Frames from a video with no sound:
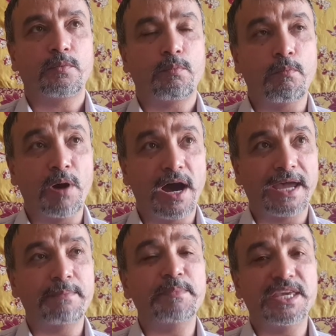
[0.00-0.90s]
by
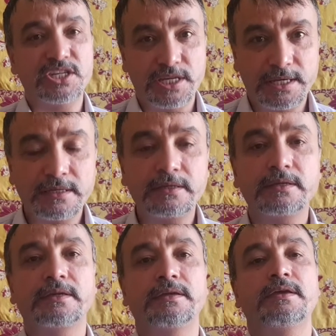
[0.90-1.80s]
meeting,
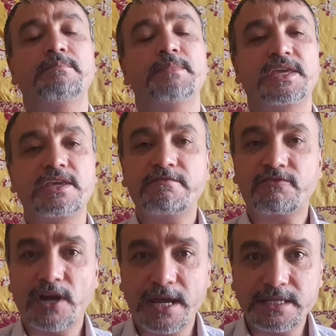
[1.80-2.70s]
making
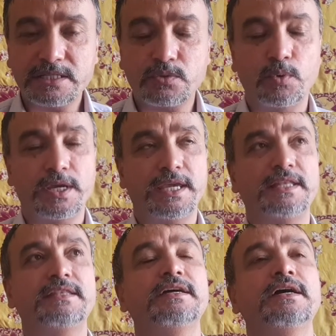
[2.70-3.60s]
friends
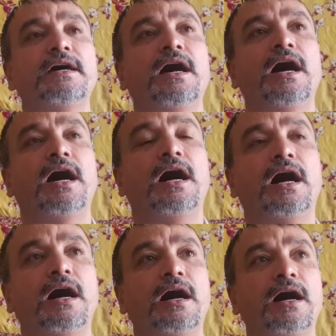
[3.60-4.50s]
with
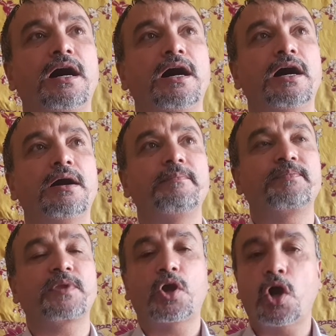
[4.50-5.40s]
uh,
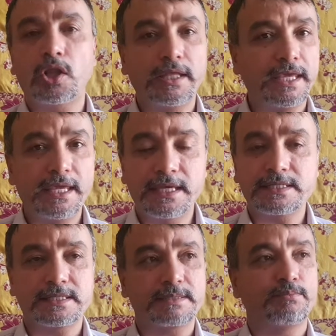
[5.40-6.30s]

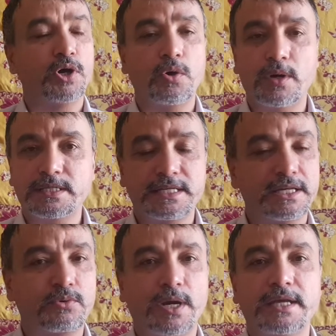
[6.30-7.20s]
colleagues, poets and
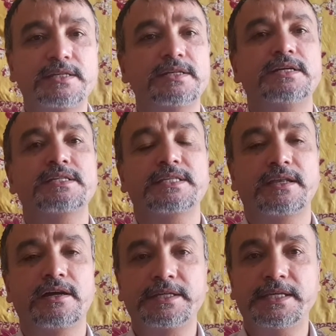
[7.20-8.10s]
writers and
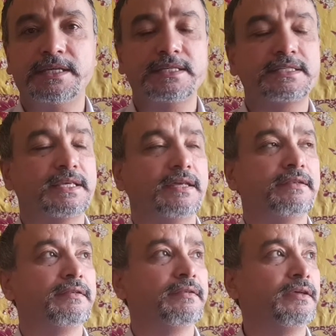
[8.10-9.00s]
artists
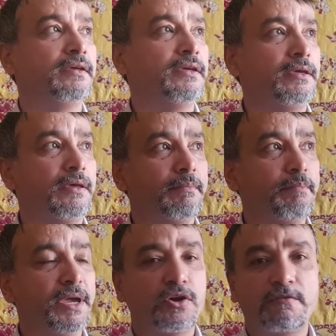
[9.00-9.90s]
and
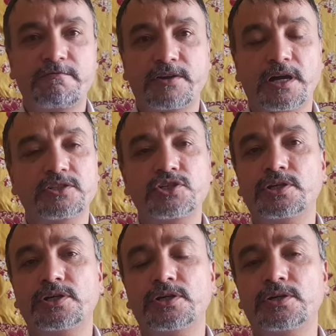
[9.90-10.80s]
men of
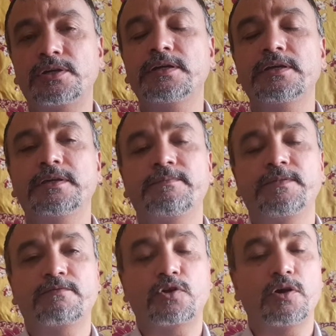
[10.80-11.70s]
culture
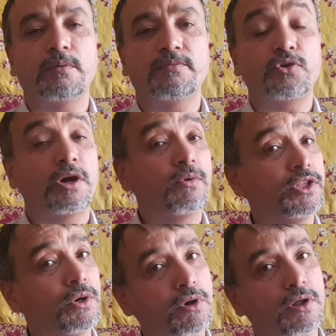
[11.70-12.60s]
from throughout
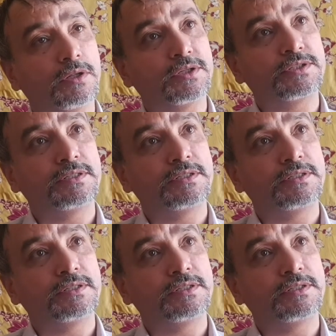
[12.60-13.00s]
the world.